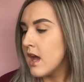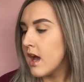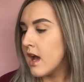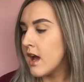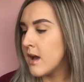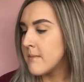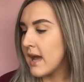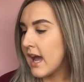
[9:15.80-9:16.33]

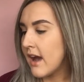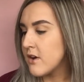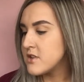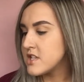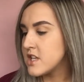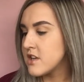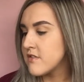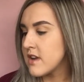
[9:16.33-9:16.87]
How
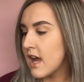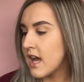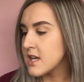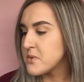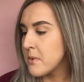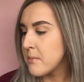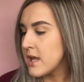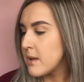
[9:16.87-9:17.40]
do you
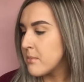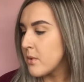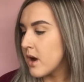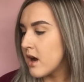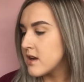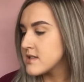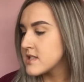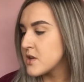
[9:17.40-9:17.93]
react when people
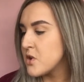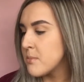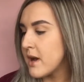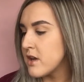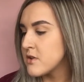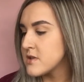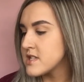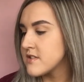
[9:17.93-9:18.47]
ask you
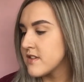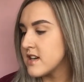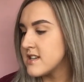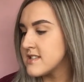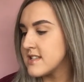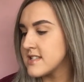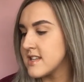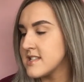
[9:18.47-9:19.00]
about your
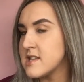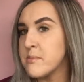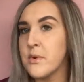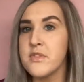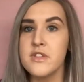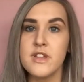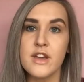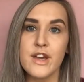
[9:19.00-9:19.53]
psoriasis? Does it
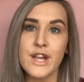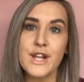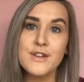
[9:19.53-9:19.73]
bother you?